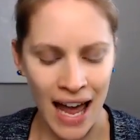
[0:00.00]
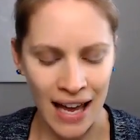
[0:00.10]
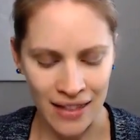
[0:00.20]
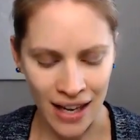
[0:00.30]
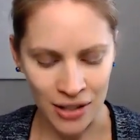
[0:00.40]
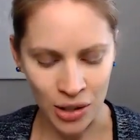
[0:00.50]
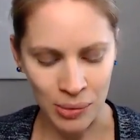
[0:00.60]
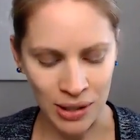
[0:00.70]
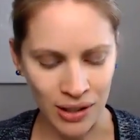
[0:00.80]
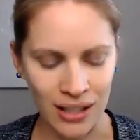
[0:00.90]
and then
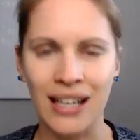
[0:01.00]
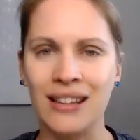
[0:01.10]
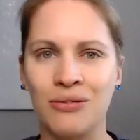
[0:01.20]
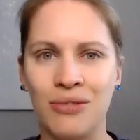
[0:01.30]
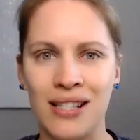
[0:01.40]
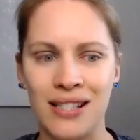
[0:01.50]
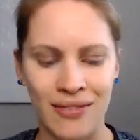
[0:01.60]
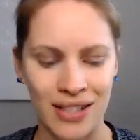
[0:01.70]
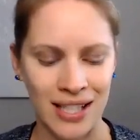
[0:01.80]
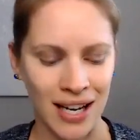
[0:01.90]
you'll be looking at the rest
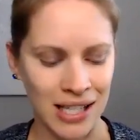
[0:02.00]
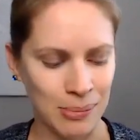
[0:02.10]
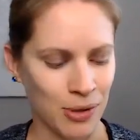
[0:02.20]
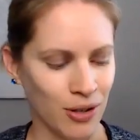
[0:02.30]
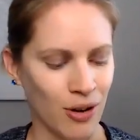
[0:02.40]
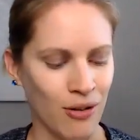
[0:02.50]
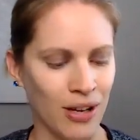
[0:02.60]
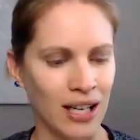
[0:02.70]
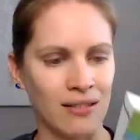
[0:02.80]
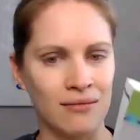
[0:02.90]
of the textbook
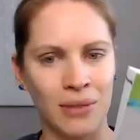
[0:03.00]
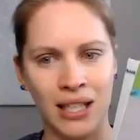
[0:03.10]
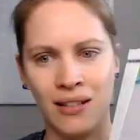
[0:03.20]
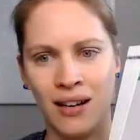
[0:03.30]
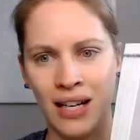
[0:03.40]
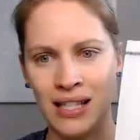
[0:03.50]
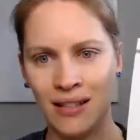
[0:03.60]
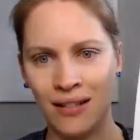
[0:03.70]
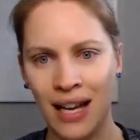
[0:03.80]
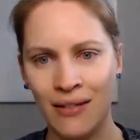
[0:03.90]
going, oh my God, I
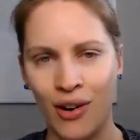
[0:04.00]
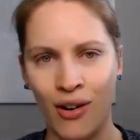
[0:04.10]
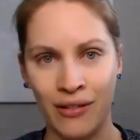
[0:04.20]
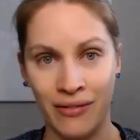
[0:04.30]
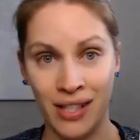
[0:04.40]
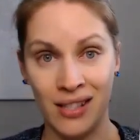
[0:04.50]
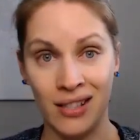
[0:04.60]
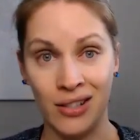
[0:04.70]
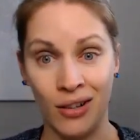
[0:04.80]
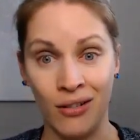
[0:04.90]
still have all of this
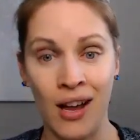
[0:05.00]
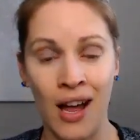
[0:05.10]
to do.